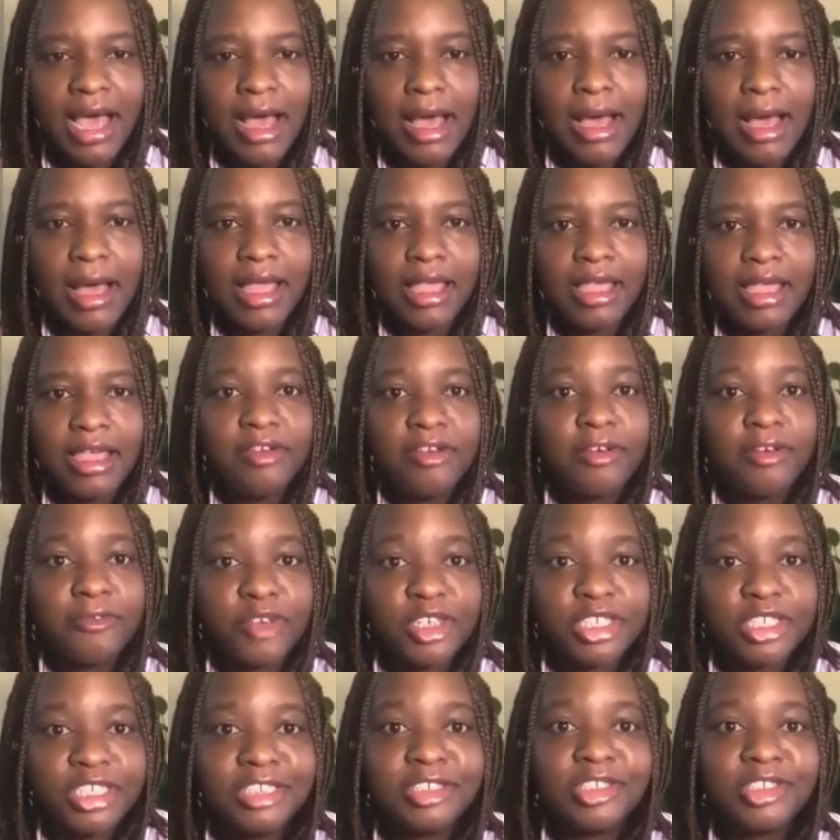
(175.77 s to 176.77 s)

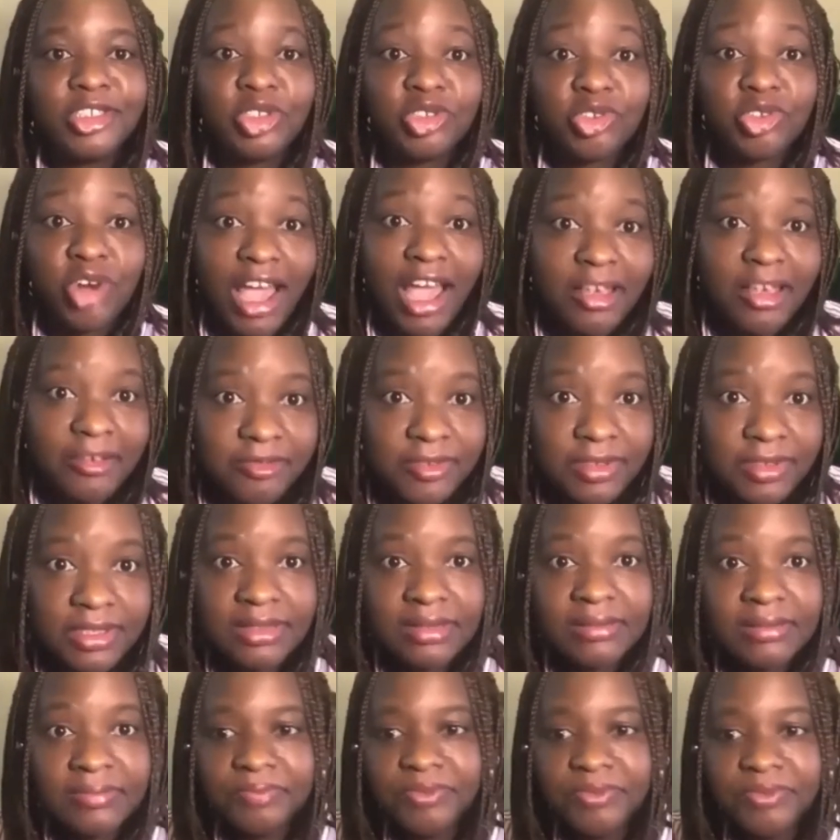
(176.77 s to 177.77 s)
innovation strives
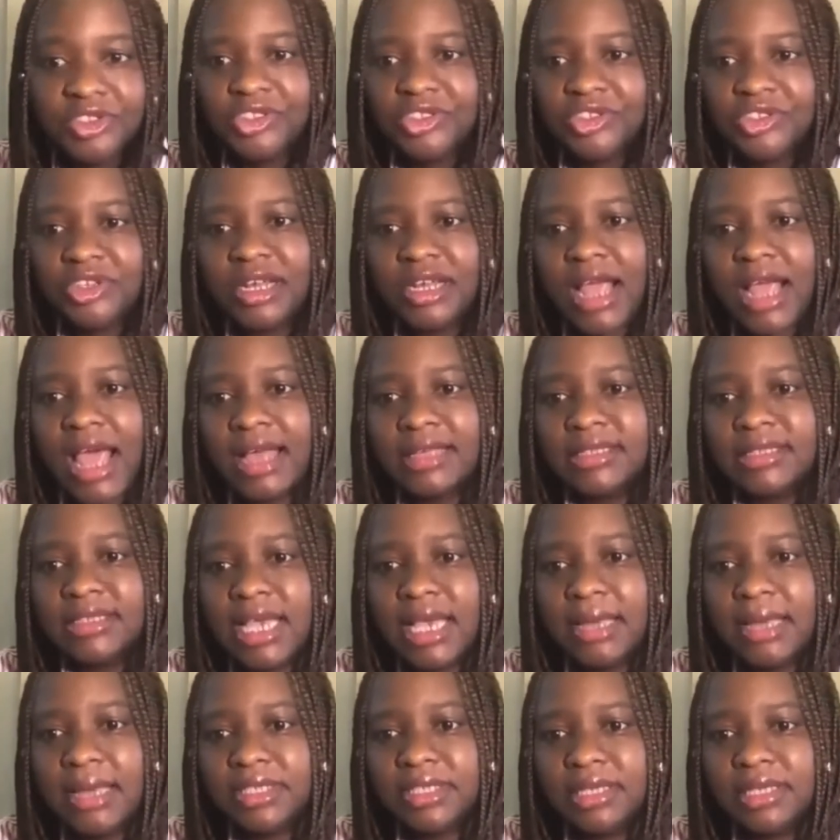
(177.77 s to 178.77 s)
during hard
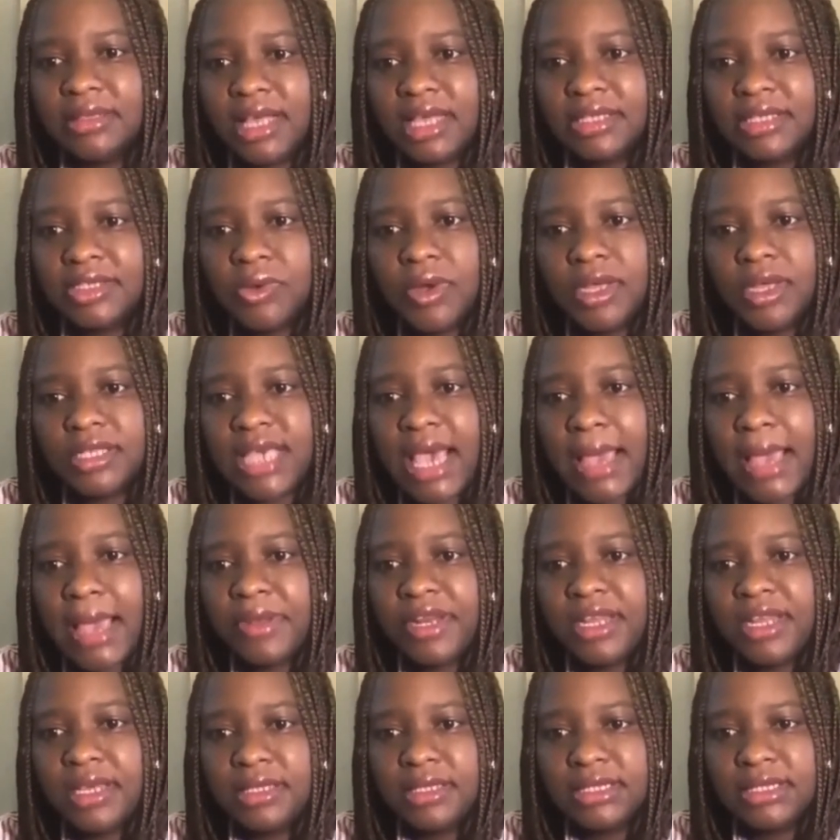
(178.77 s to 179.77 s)
times, and that's what's
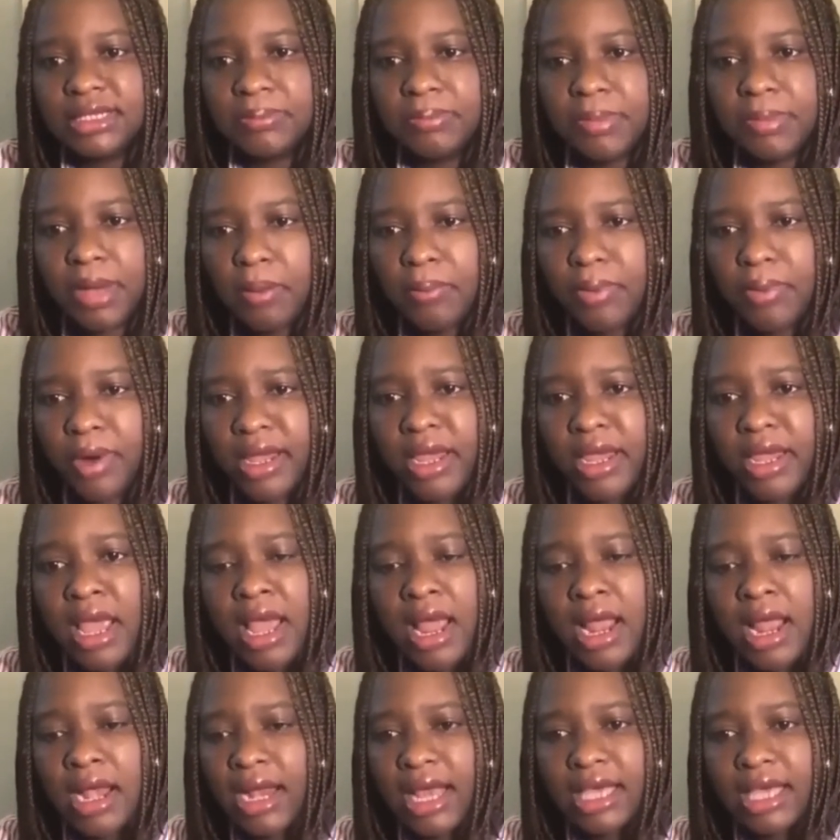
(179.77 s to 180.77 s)
happening in Zimbabwe.
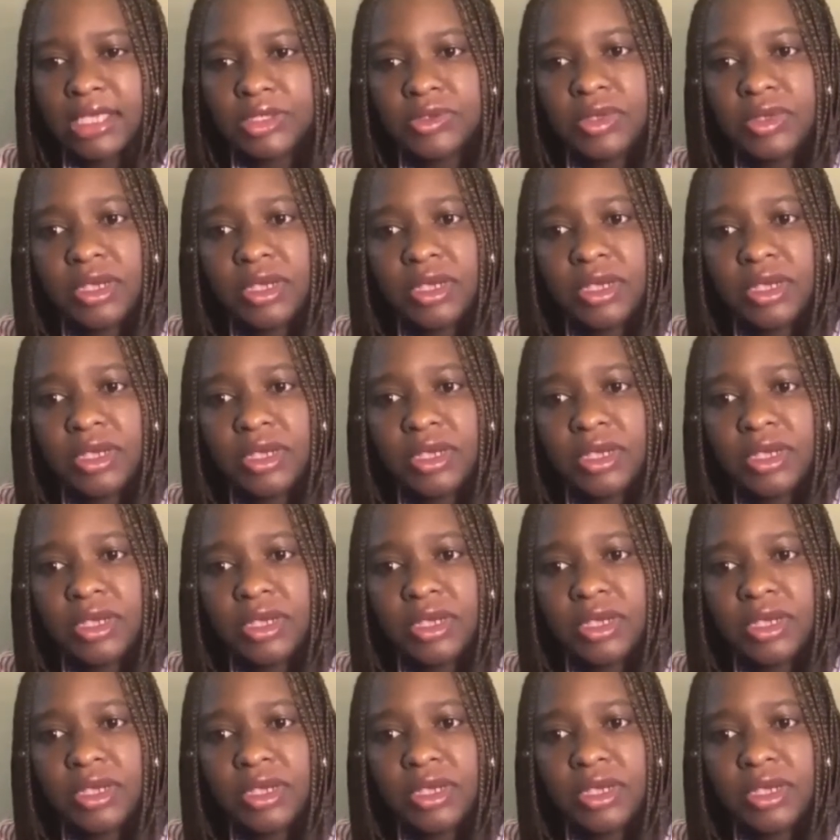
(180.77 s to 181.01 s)
Last week, I